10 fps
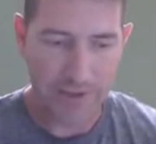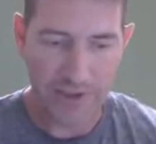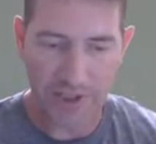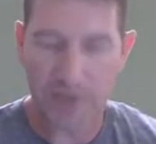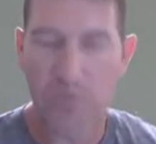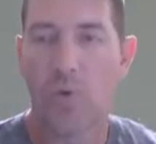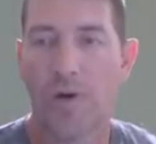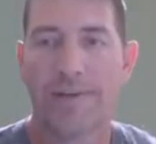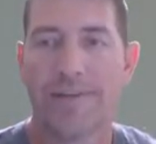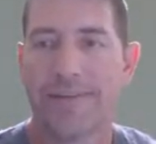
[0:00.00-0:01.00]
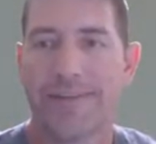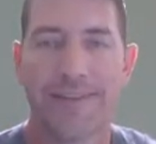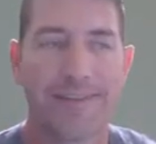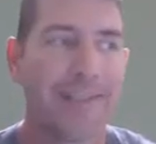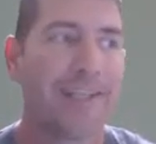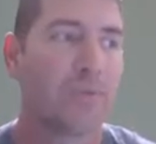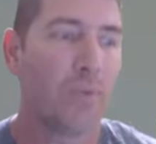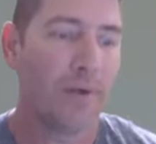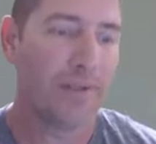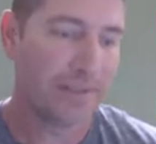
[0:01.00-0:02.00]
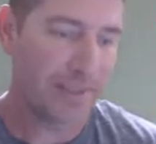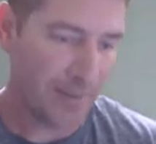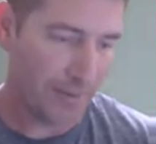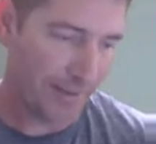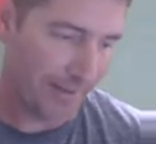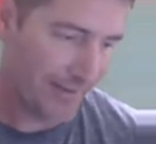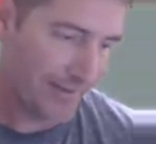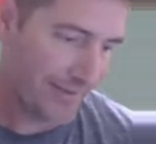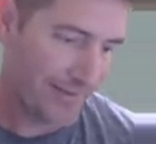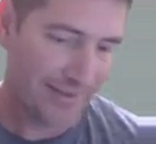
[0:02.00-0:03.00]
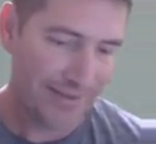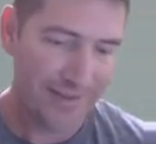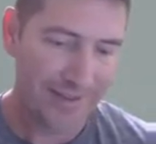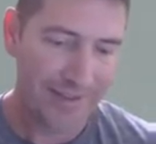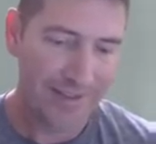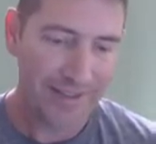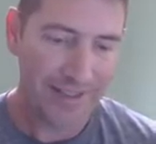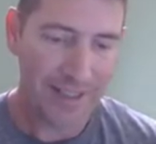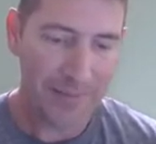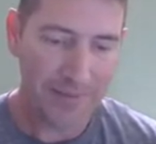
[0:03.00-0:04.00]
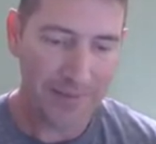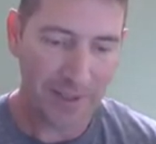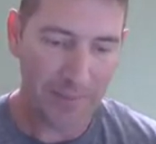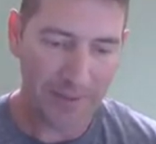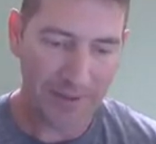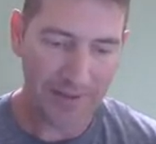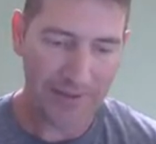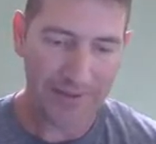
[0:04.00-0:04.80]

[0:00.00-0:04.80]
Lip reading: just one. Takes one. Come on. Give me something here.